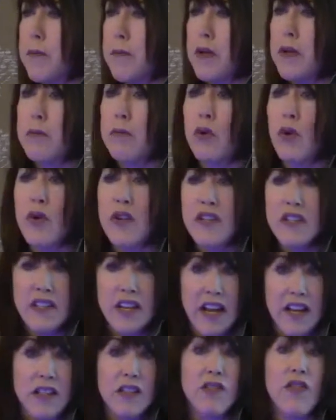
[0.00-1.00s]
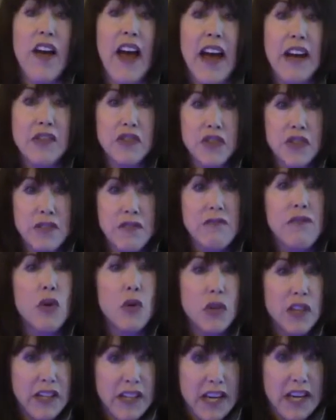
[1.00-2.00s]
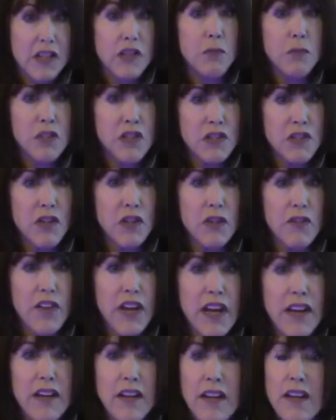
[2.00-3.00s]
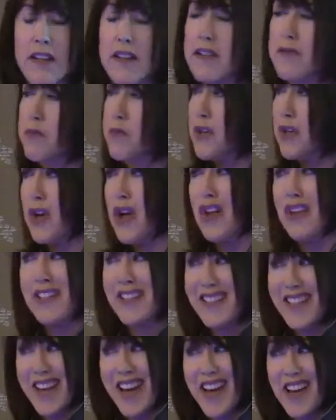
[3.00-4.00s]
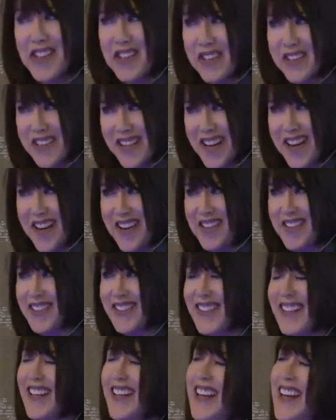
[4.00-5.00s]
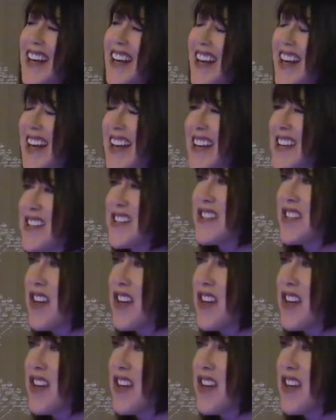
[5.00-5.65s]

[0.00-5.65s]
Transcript: employee satisfaction or engagement survey, and we call it Tell Dell. And